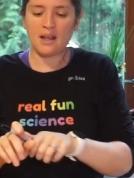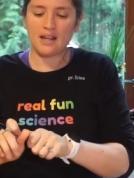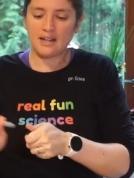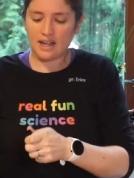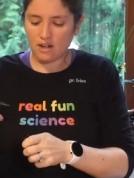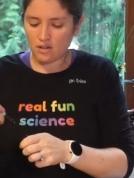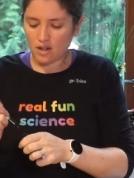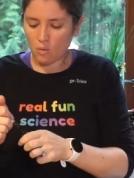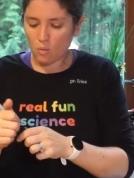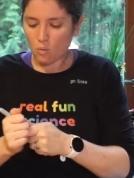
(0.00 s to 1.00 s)
Now,
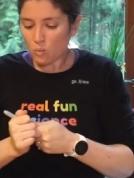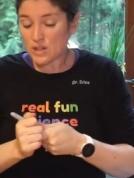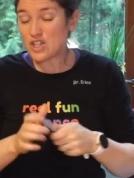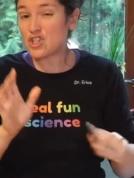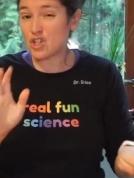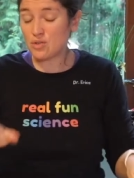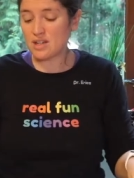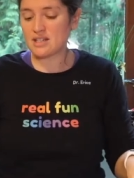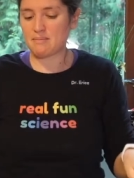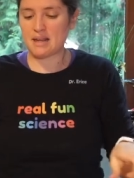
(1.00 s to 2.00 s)
we do
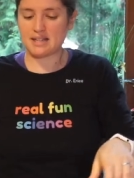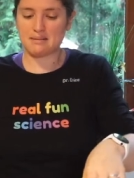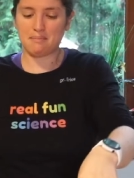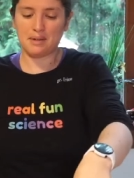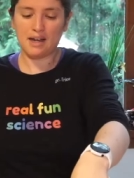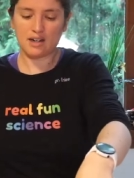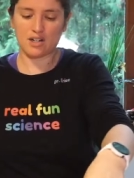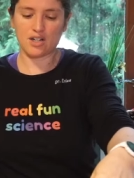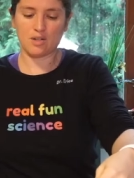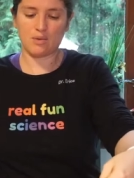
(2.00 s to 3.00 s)
need to make some
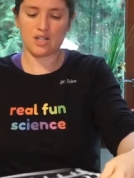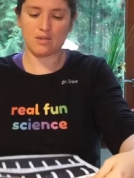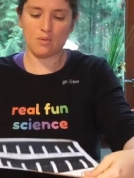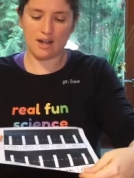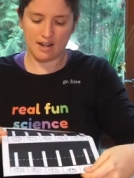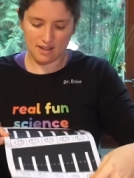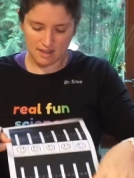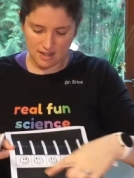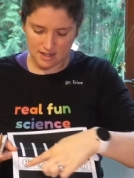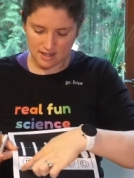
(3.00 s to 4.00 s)
blockers, which is what
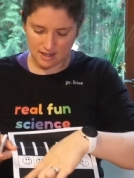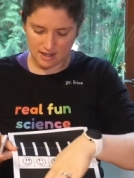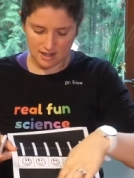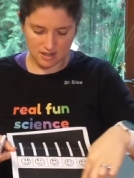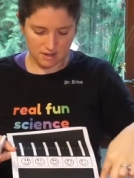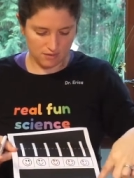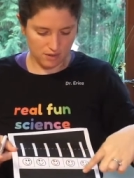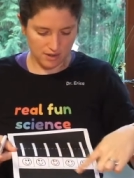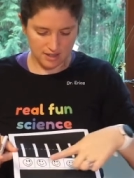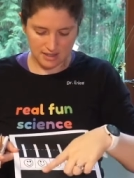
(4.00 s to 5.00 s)
these guys are
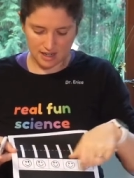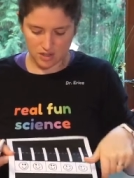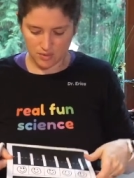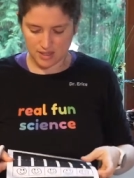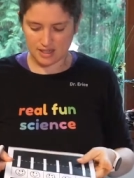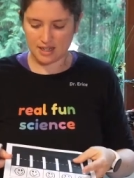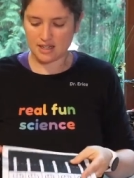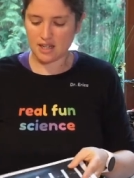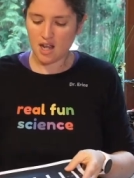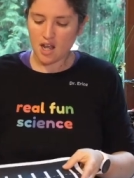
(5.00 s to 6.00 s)
for, these actual
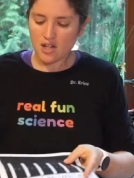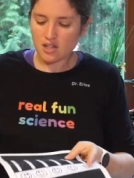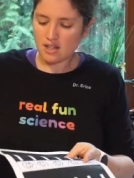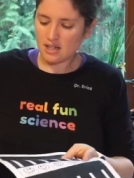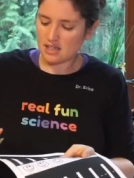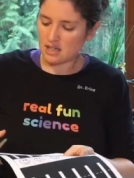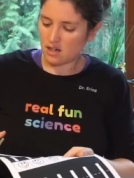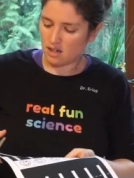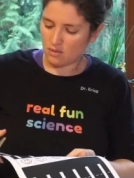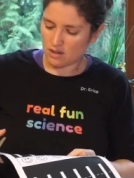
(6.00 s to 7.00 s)
slits. So the next thing
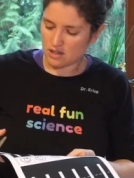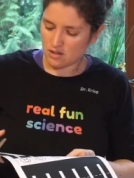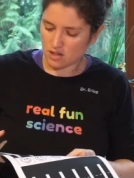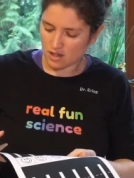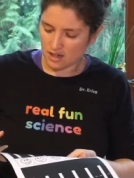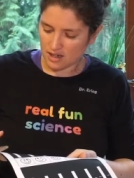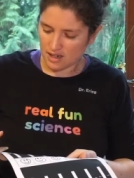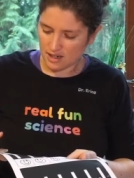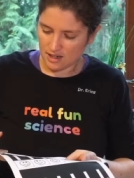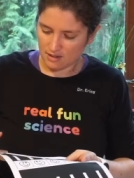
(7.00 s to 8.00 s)
you're gonna wanna do is you're gonna
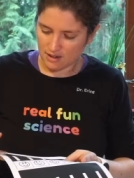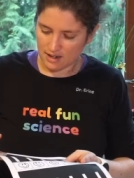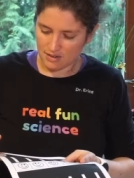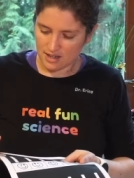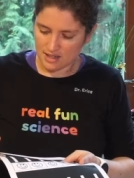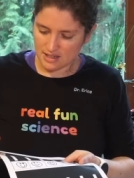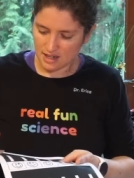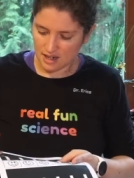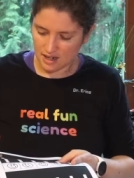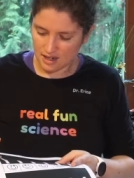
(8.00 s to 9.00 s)
cut around the
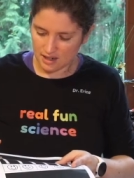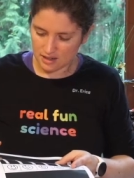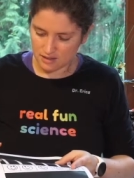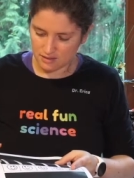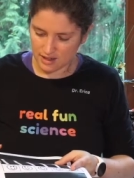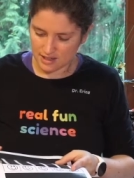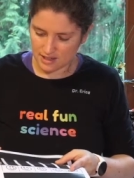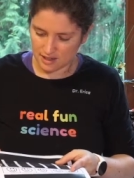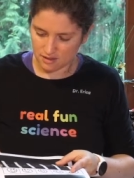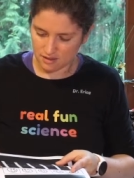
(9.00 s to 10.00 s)
entire
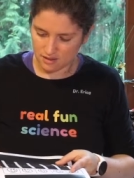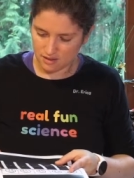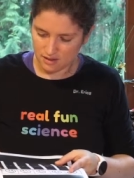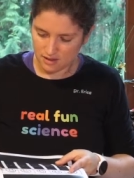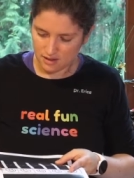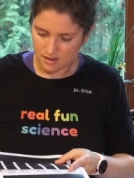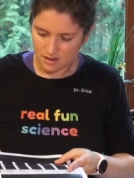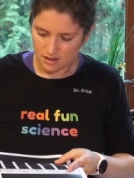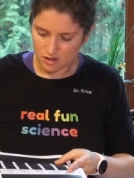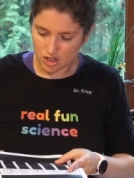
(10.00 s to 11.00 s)
rectangle.
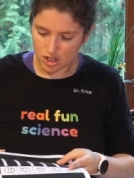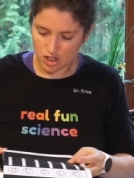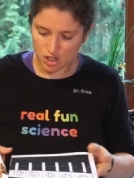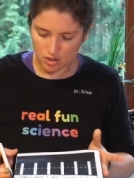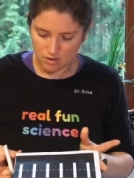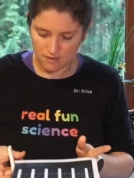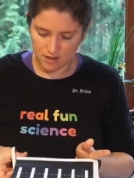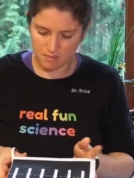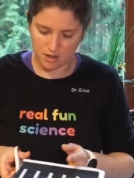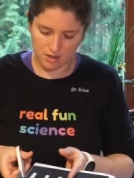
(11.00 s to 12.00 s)
And there's two of
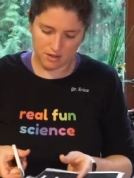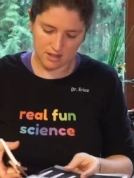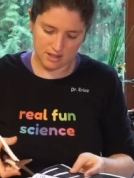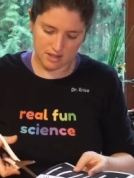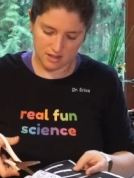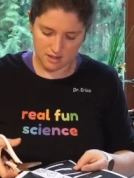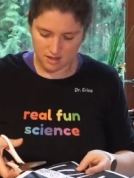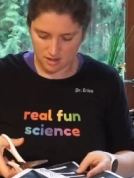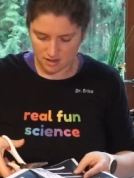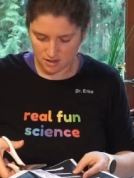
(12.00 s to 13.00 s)
them you'll notice here.